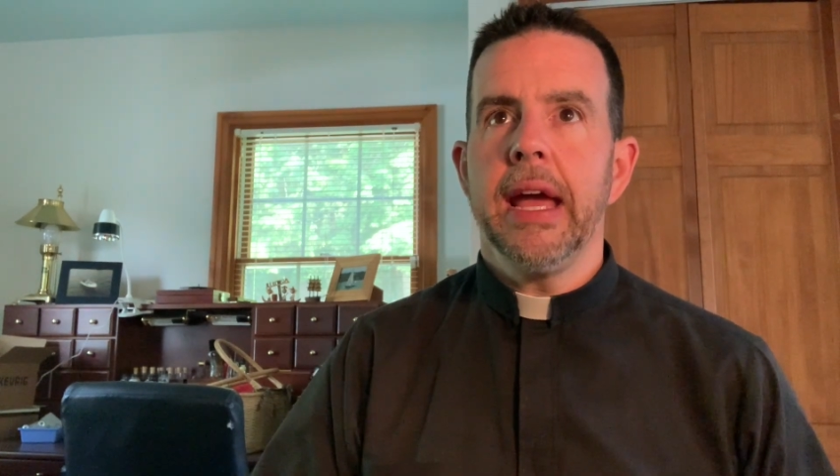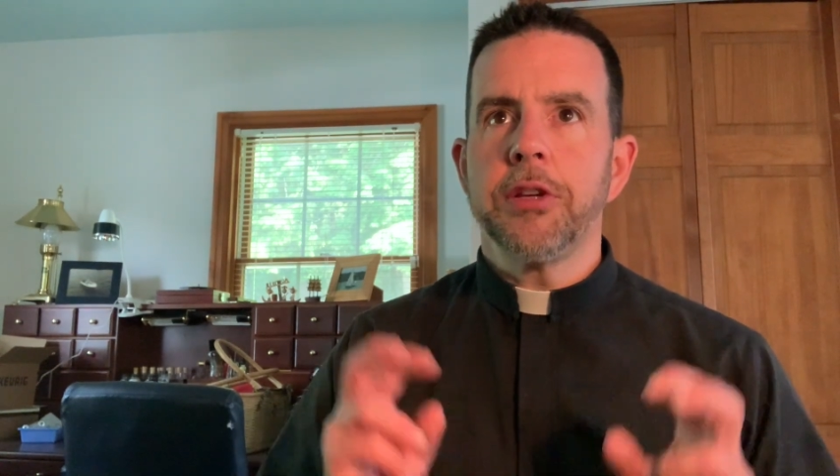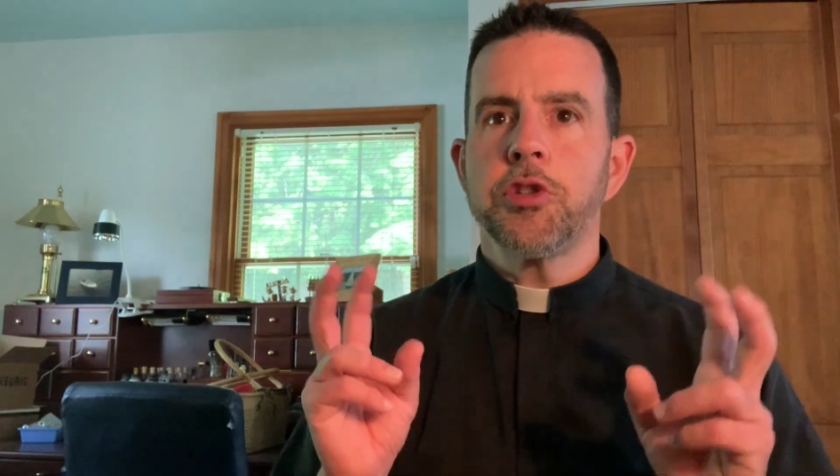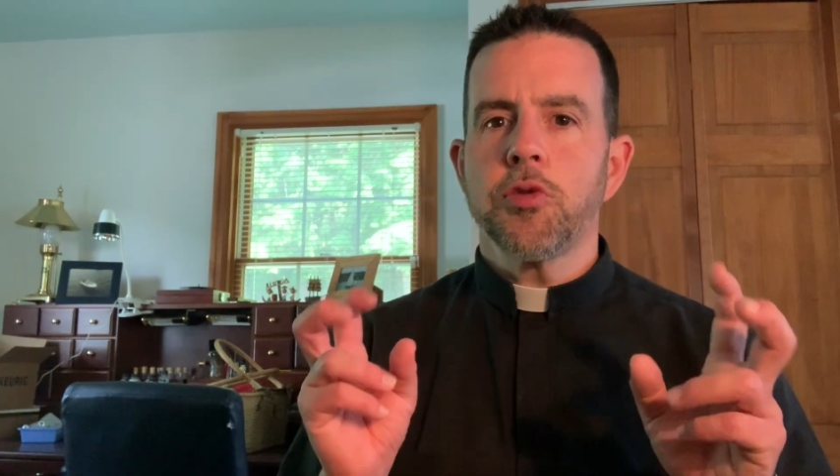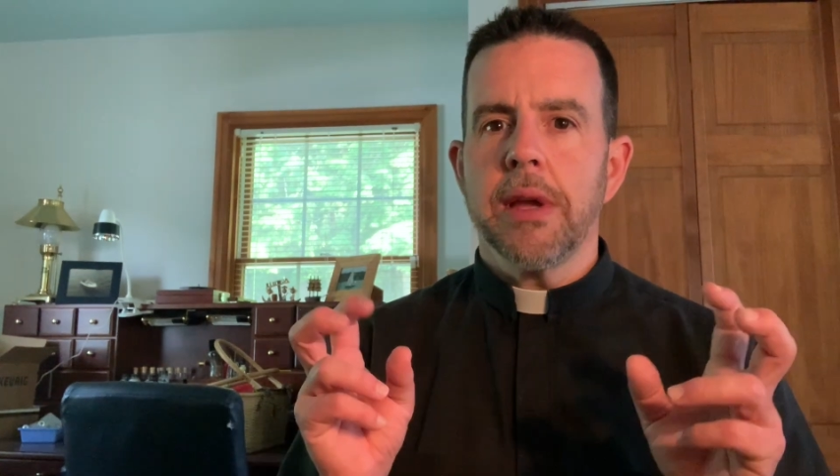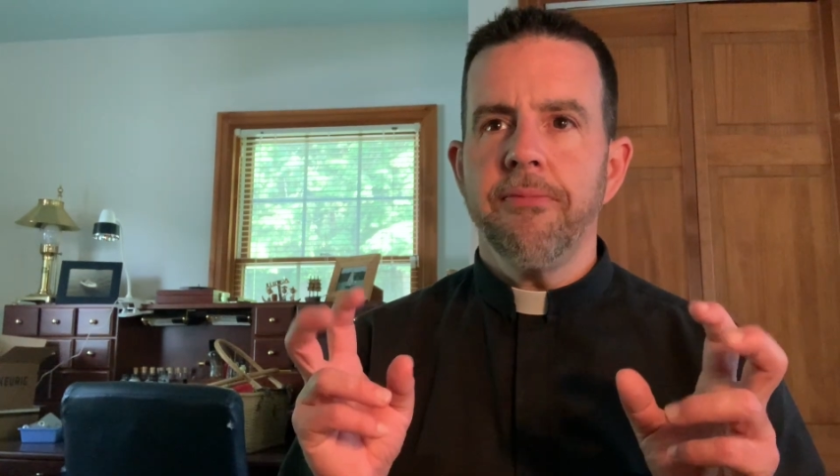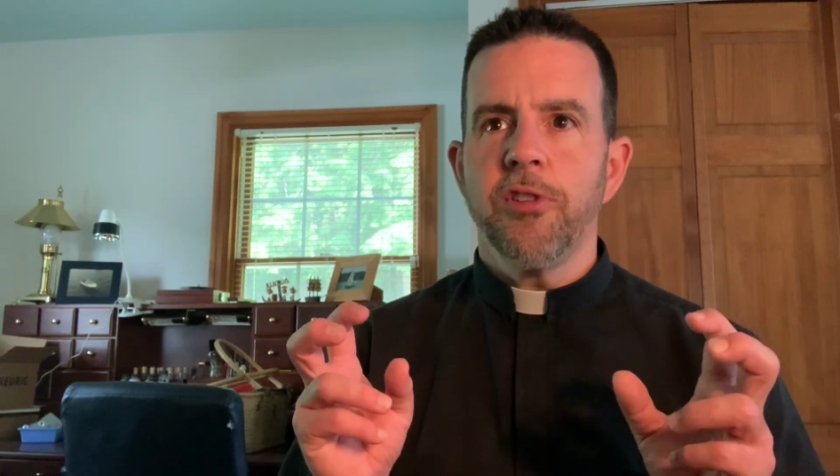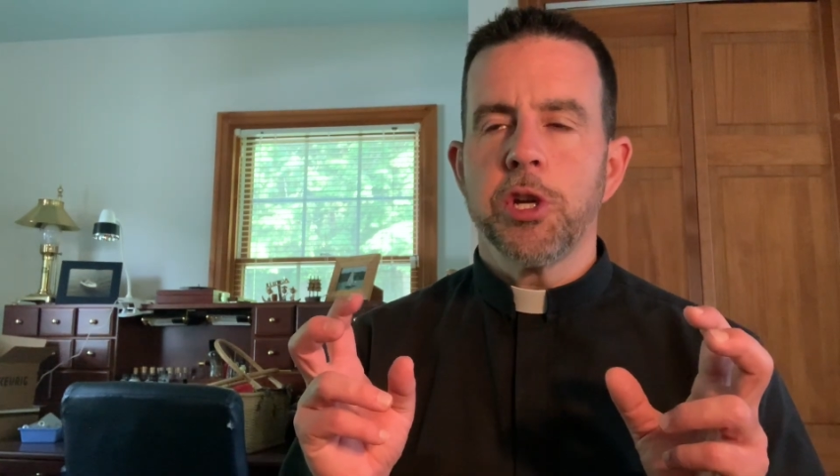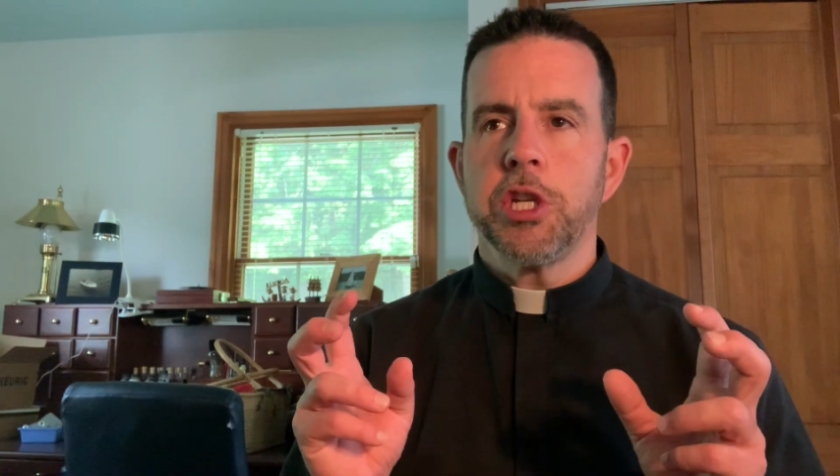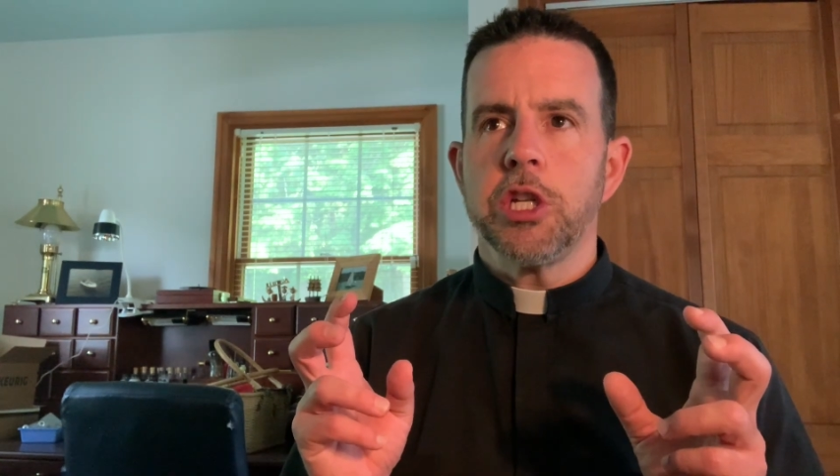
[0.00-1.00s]
extreme
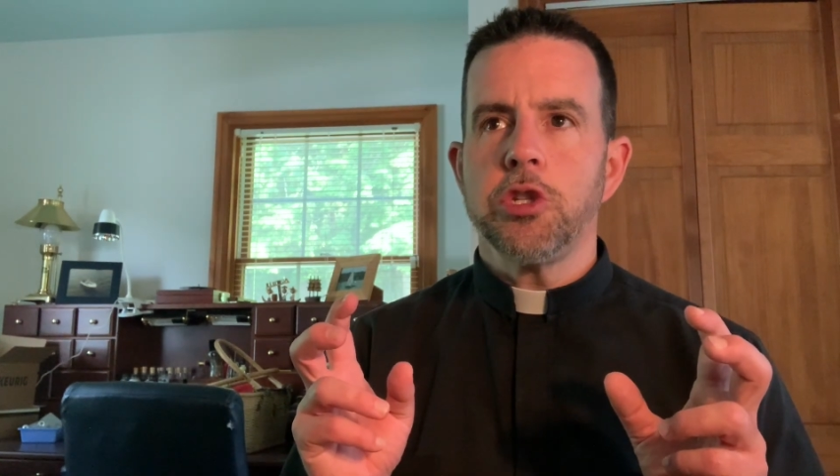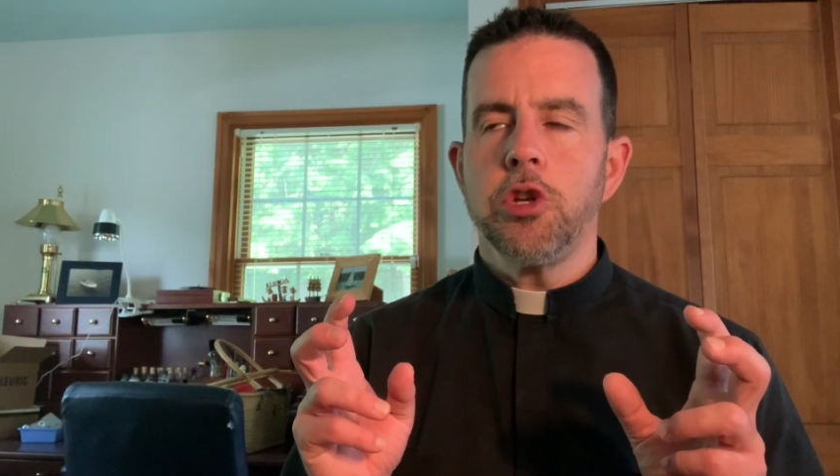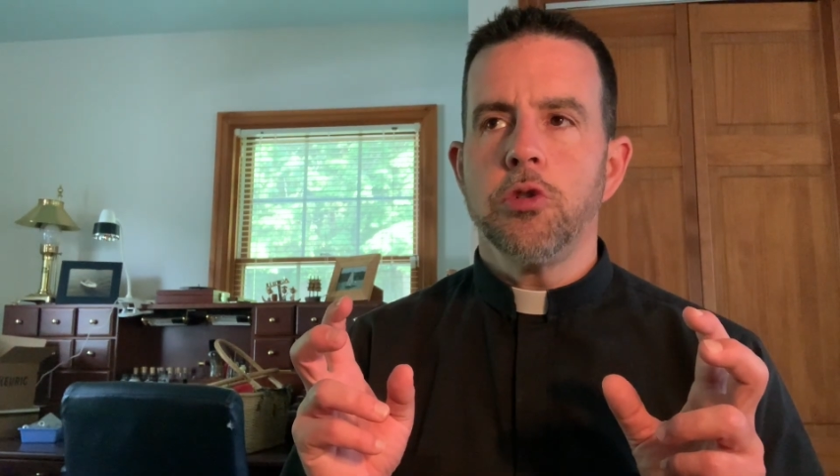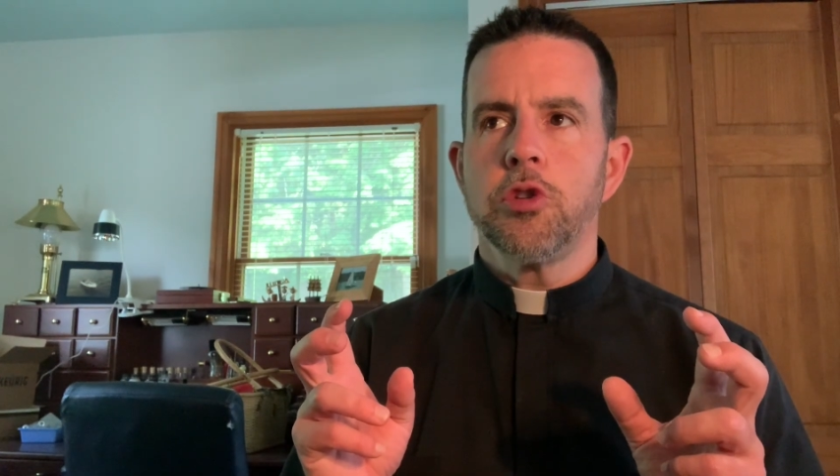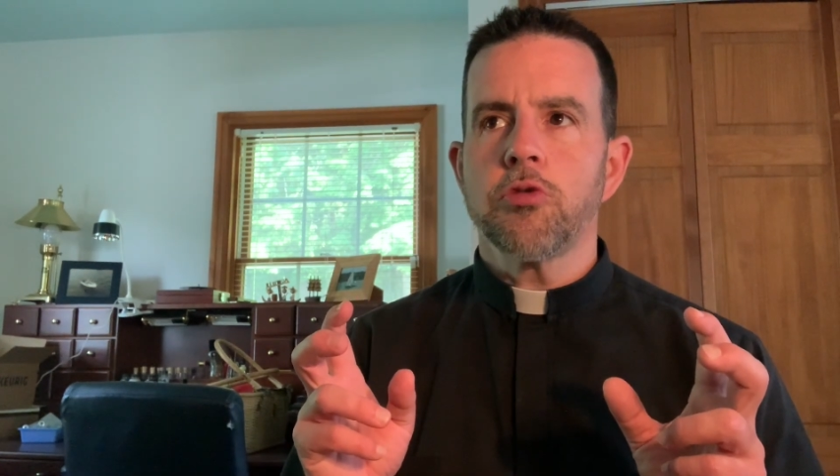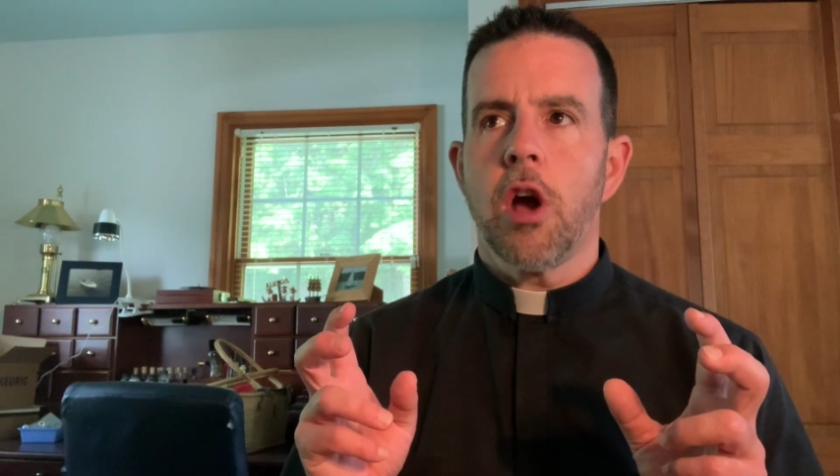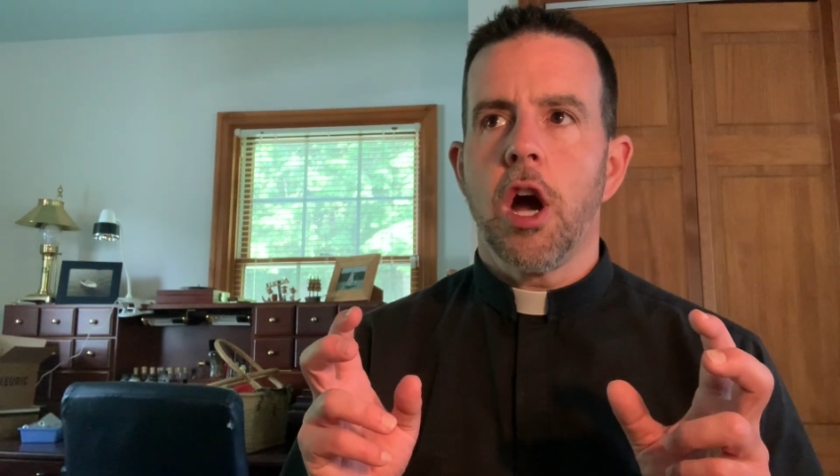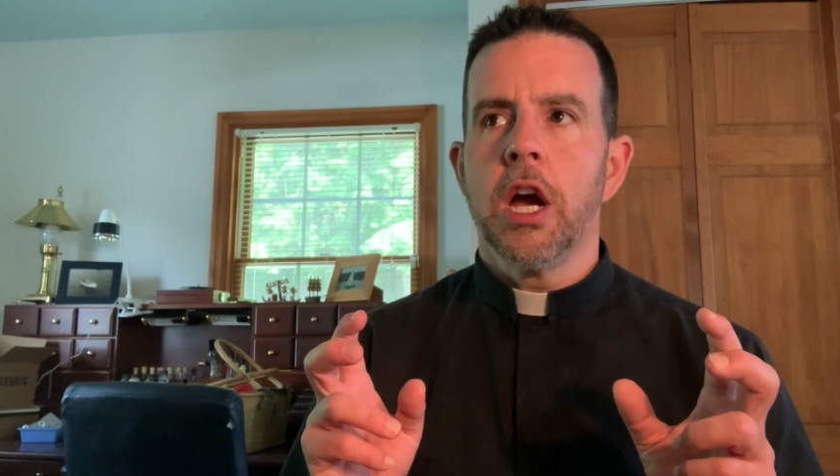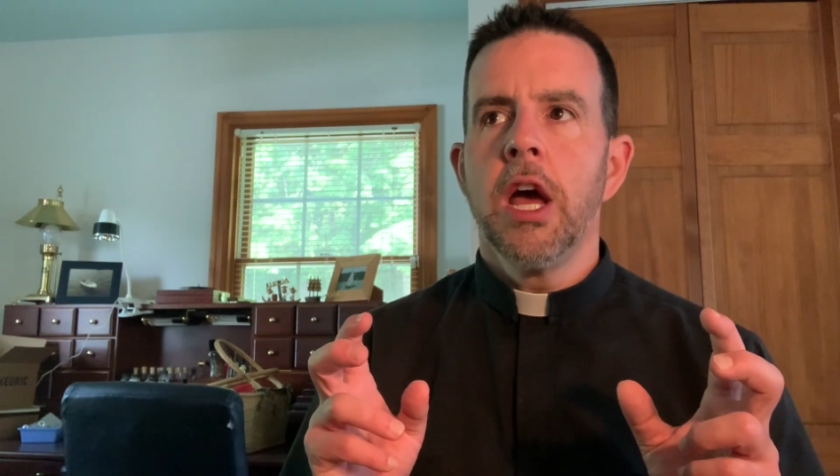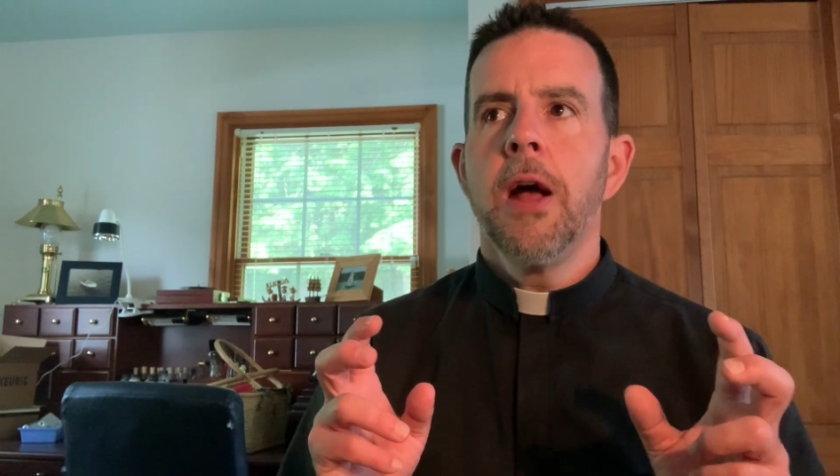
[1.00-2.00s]
version too
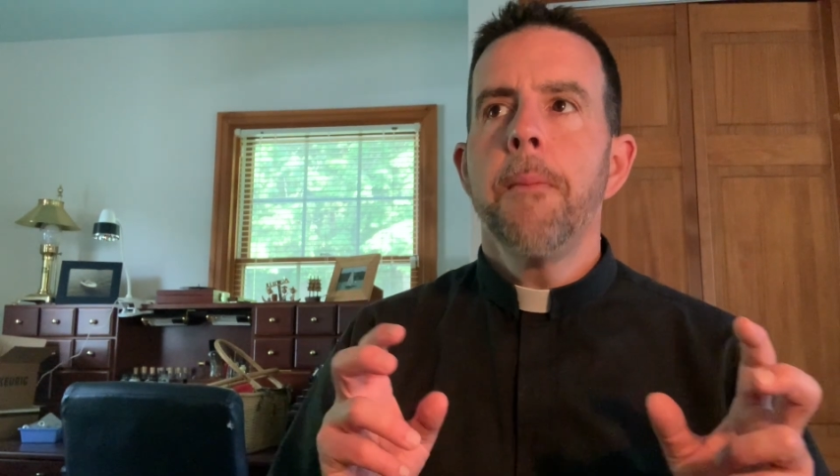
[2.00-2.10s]
strong,